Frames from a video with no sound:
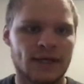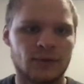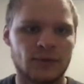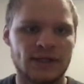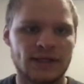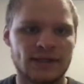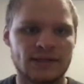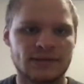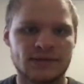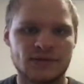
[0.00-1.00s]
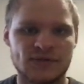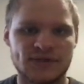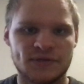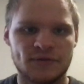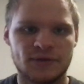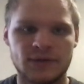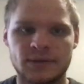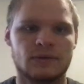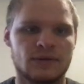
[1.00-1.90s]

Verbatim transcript: and we get it specifically.